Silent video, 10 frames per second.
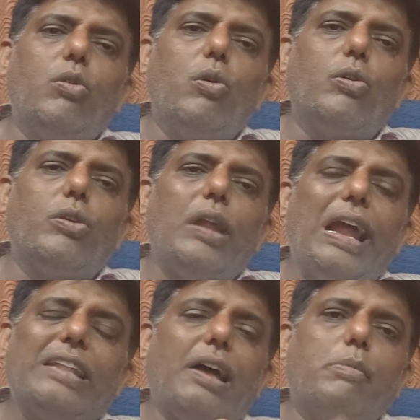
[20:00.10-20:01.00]
a loan
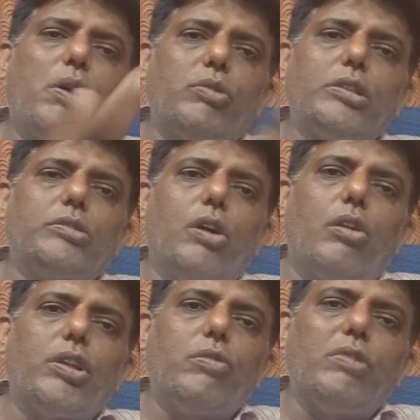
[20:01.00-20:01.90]
and the amount is
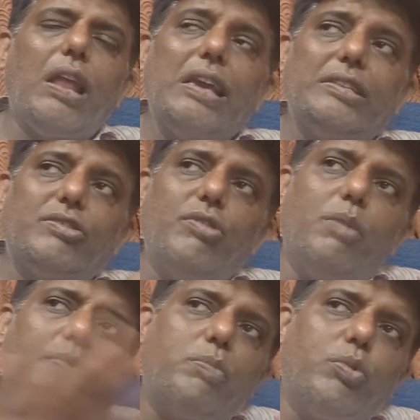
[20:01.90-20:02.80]
not utilized, you
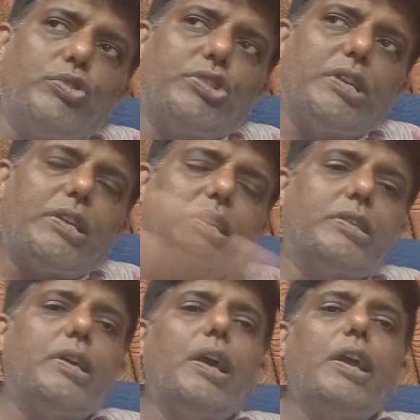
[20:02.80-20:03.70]
have deposited it